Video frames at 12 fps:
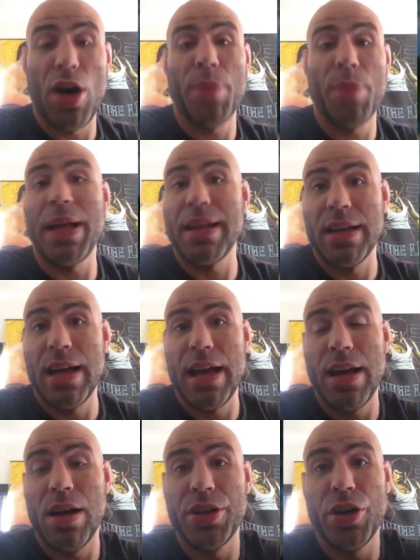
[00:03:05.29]
up at
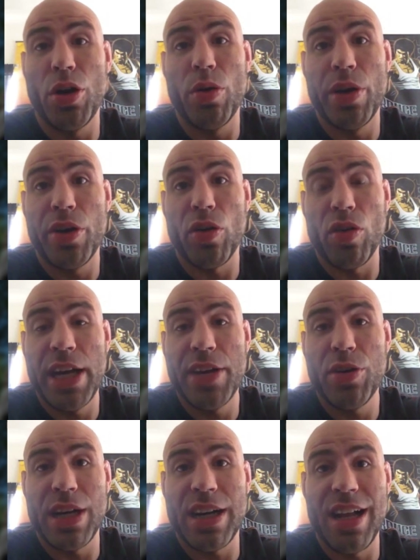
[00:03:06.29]
in
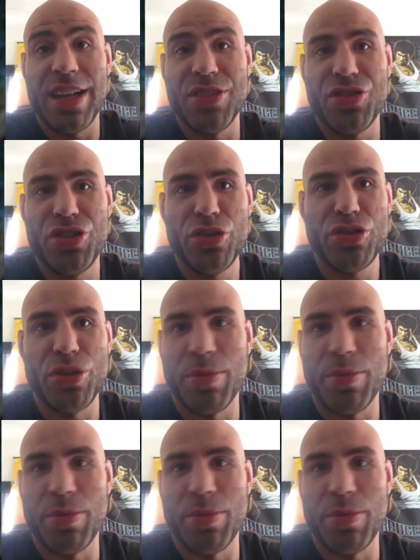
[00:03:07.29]
Orlando at college too.